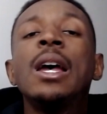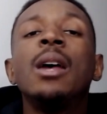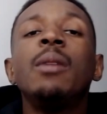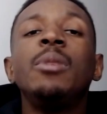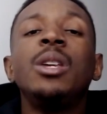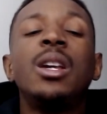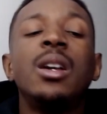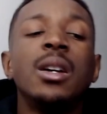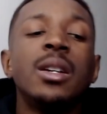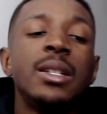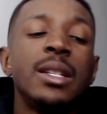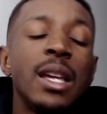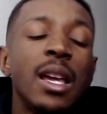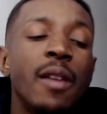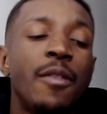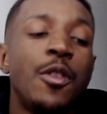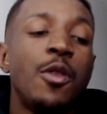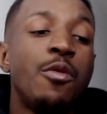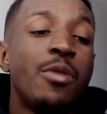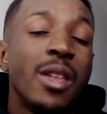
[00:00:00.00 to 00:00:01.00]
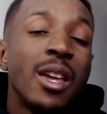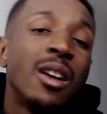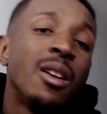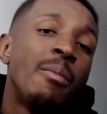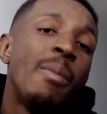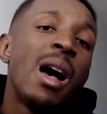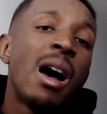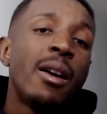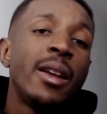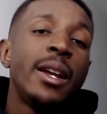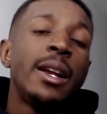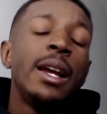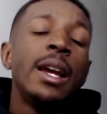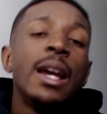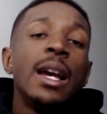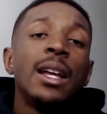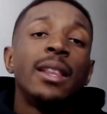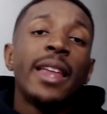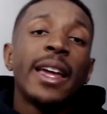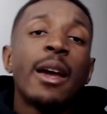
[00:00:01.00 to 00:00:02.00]
because if you think about it,
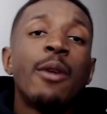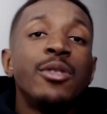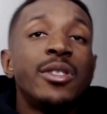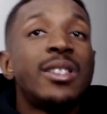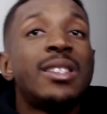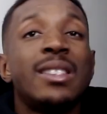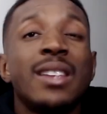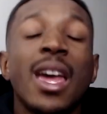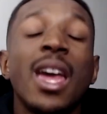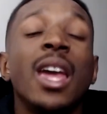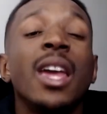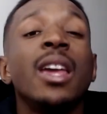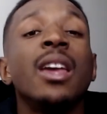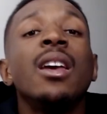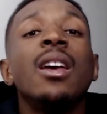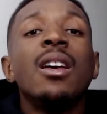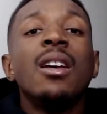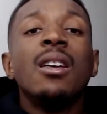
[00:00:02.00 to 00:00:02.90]
like I was just saying,